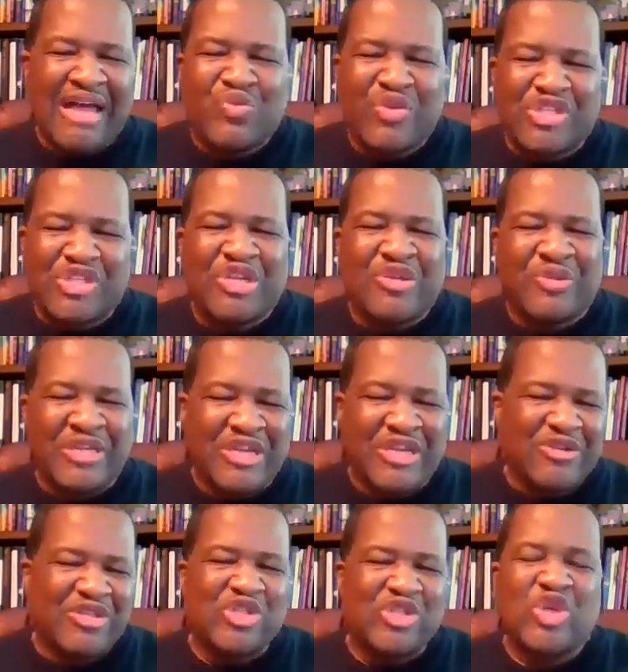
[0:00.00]
We're Still
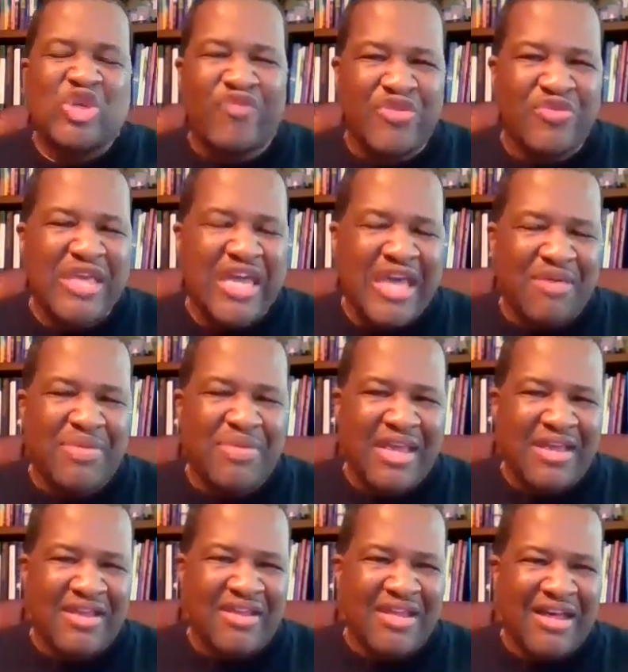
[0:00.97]
Here to Serve You
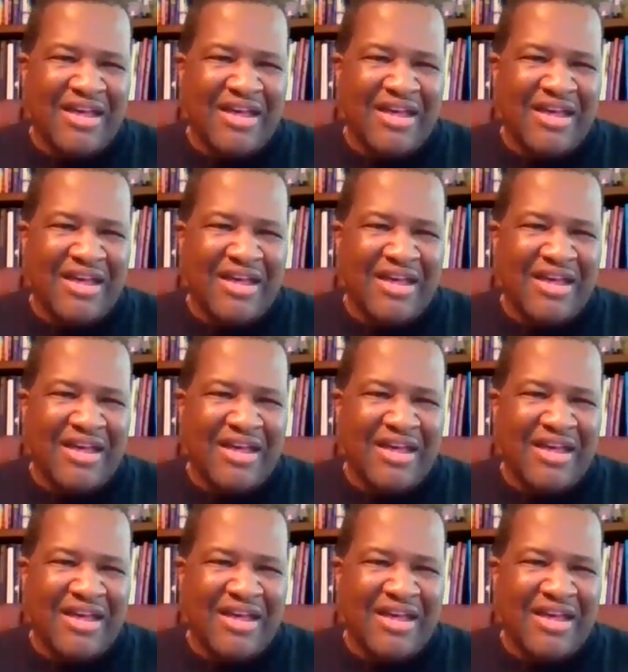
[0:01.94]
campaign.